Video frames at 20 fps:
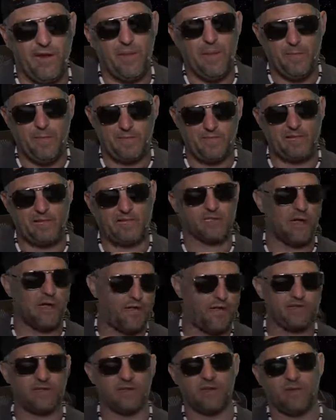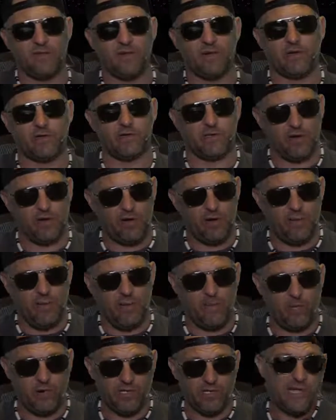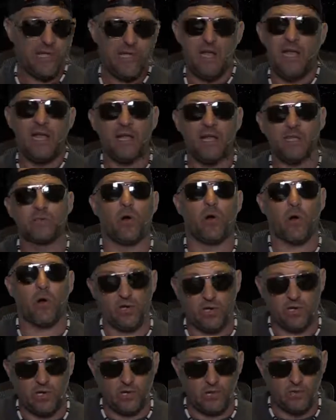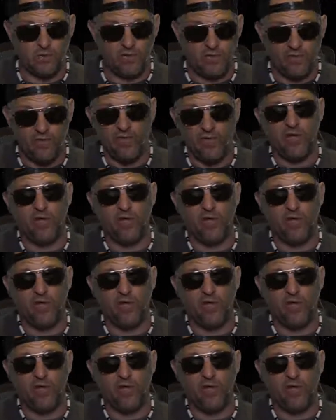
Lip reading: I mean, but that's obviously a different scenario. My point is, it's still hard to get hold of.